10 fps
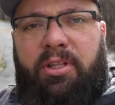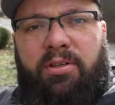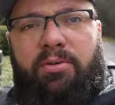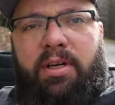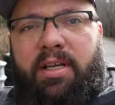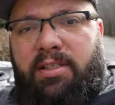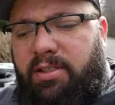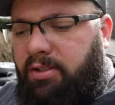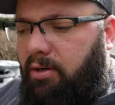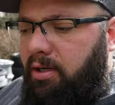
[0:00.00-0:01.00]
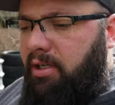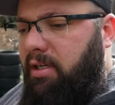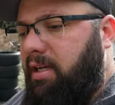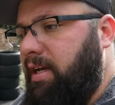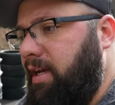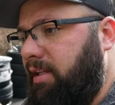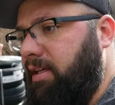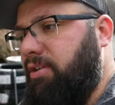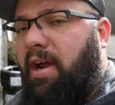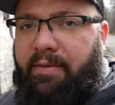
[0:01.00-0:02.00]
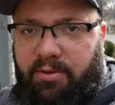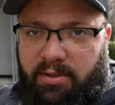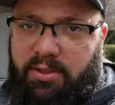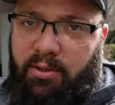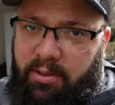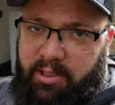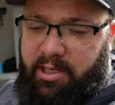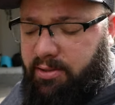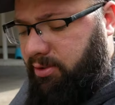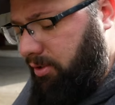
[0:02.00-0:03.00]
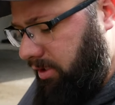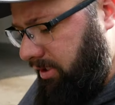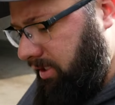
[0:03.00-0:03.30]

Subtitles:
it to an installer, and then drive to the installer and they install